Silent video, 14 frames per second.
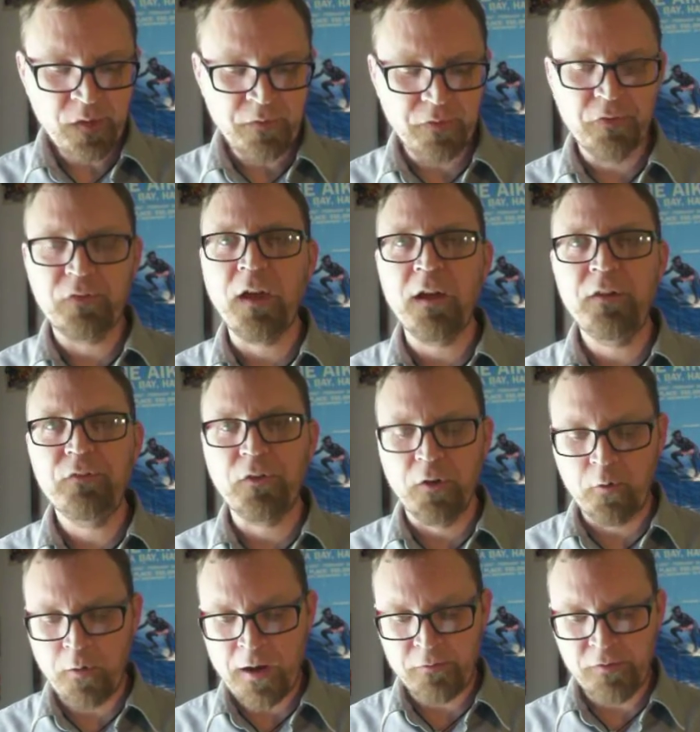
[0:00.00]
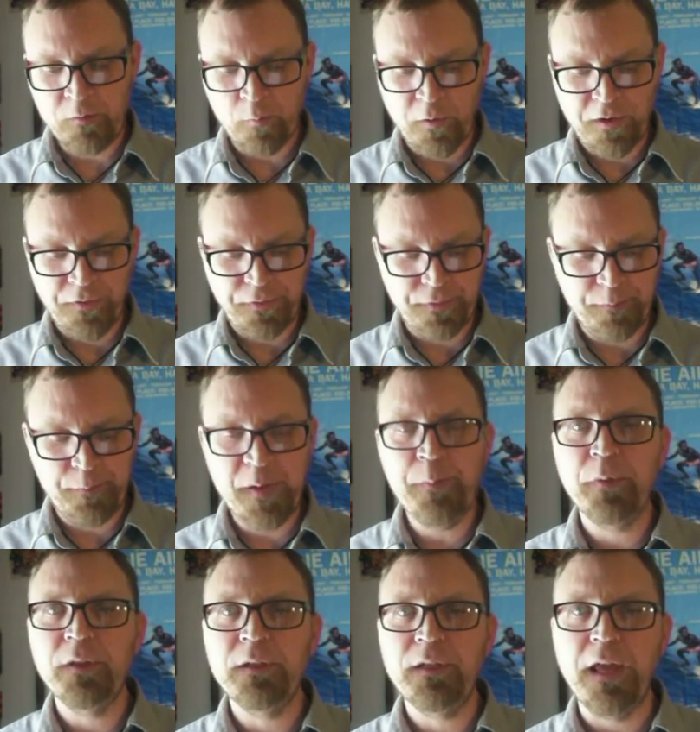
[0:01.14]
the skies are crowded with
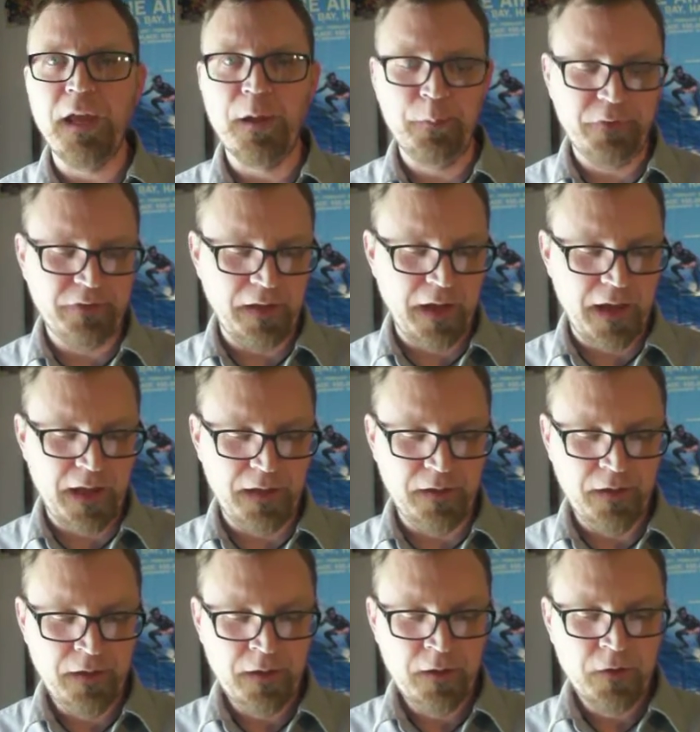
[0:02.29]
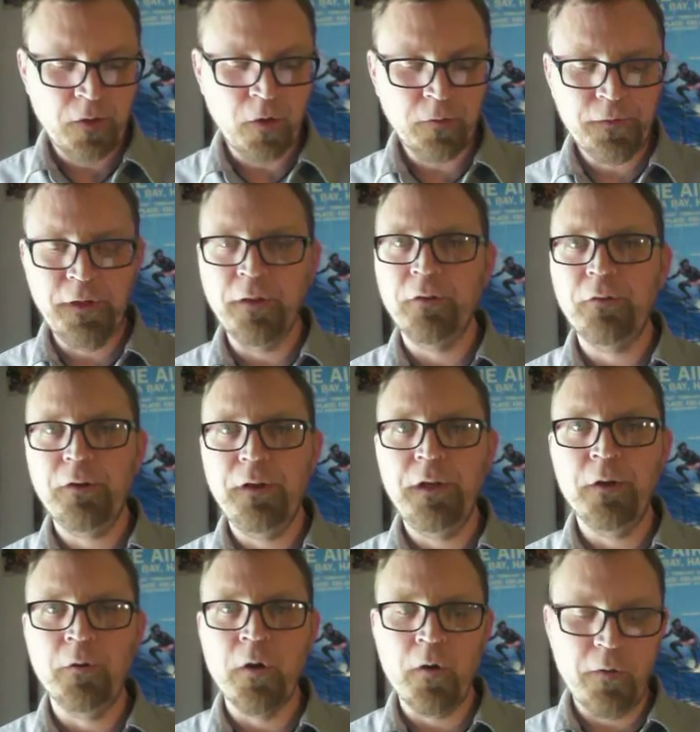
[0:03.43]
people in capes, and Cult
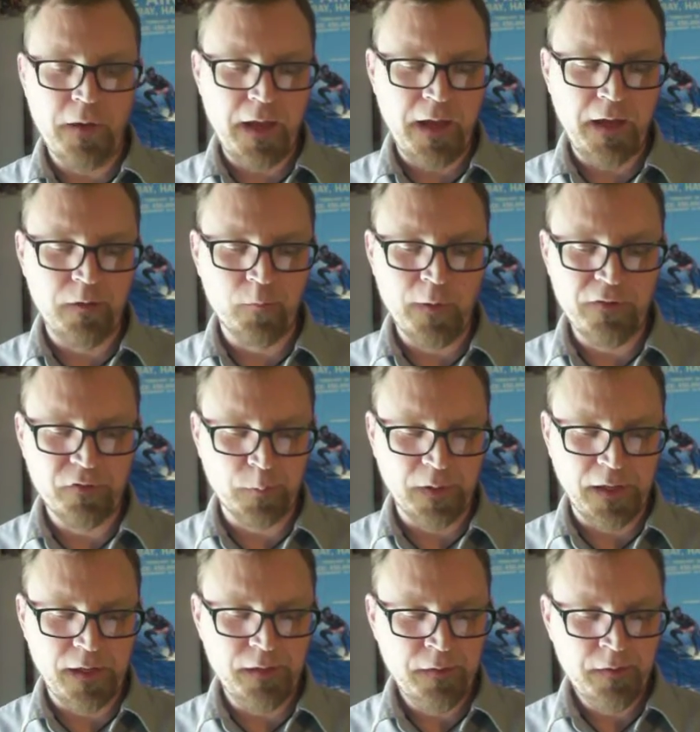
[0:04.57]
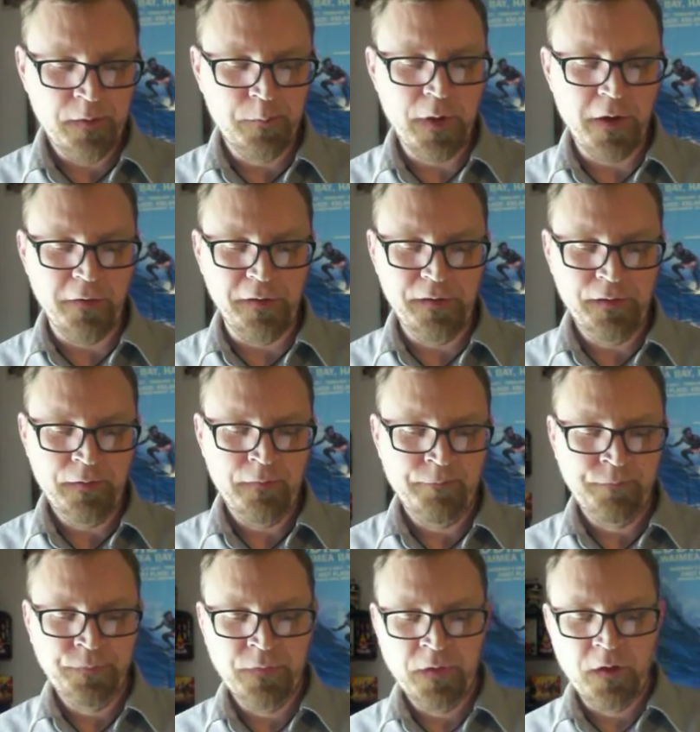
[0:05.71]
Hero and Razorblade Mary
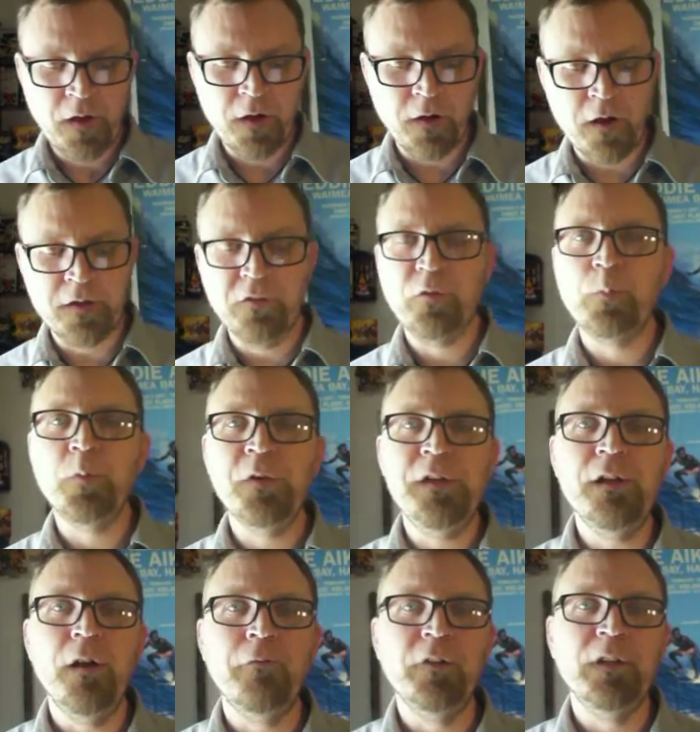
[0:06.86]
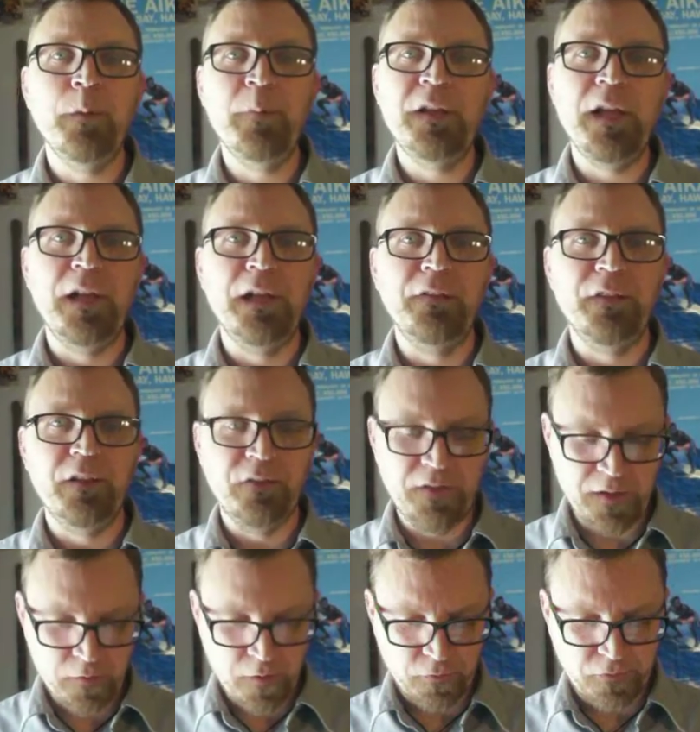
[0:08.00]
are on a spree of eliminating these
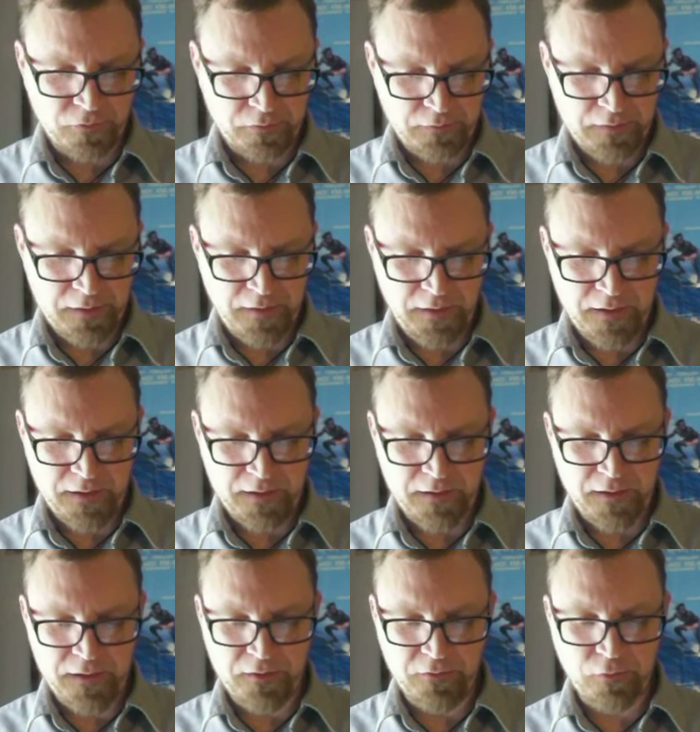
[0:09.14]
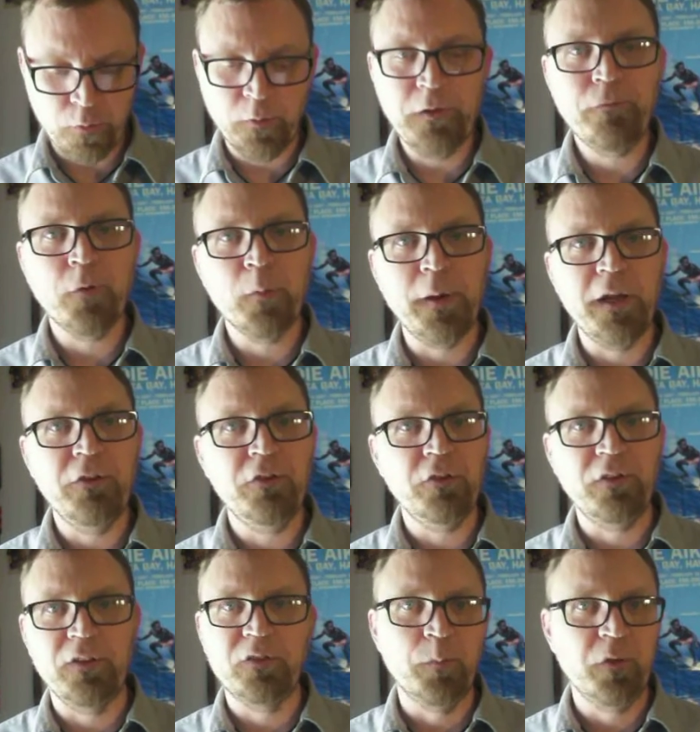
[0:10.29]
heroes. And it is 24 pages.
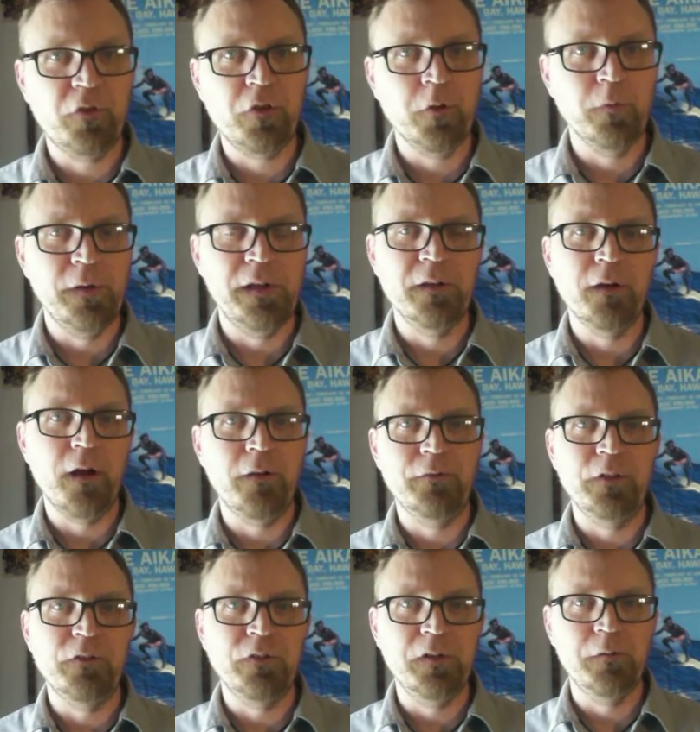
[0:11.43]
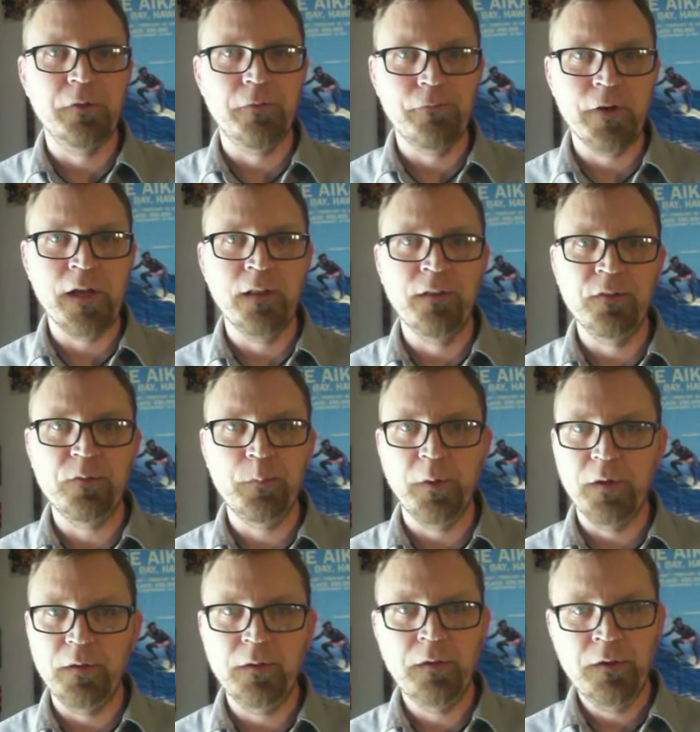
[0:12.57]
It's a mature reader, obviously, with the violence, but